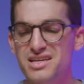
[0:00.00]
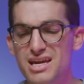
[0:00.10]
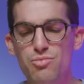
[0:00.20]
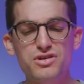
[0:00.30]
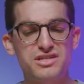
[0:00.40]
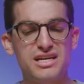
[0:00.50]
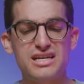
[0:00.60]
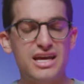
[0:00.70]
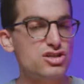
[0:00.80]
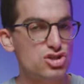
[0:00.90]
the keyboard
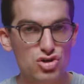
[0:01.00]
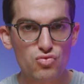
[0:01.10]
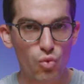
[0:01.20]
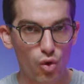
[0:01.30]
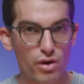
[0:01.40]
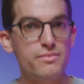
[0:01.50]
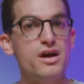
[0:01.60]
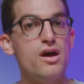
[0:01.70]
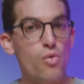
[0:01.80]
didn't get too warm